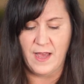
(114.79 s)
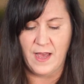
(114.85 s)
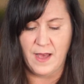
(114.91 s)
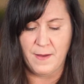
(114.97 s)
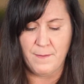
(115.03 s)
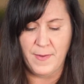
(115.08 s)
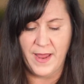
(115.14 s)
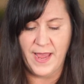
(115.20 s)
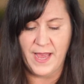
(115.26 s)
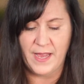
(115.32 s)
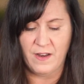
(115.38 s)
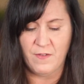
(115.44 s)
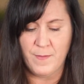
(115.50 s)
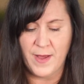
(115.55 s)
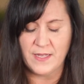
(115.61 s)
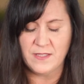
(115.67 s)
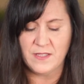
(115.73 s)
A man
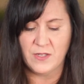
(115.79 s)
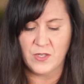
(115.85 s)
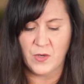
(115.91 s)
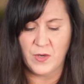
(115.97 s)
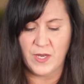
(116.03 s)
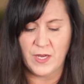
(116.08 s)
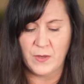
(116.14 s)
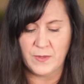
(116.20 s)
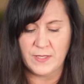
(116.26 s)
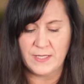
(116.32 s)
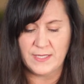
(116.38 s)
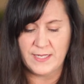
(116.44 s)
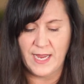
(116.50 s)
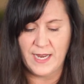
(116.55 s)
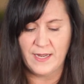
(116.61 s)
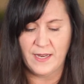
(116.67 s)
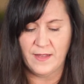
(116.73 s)
of Macedonia was
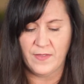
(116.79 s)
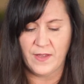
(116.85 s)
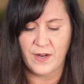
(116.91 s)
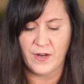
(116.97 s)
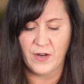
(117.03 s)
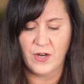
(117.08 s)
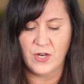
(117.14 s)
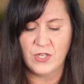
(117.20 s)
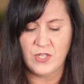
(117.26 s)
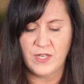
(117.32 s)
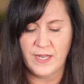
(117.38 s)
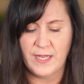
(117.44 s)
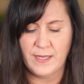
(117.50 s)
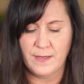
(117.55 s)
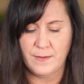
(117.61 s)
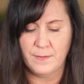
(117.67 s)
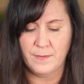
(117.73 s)
standing there, urging
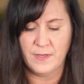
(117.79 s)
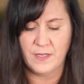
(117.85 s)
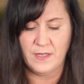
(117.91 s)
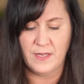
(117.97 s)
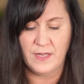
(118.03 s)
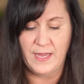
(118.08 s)
him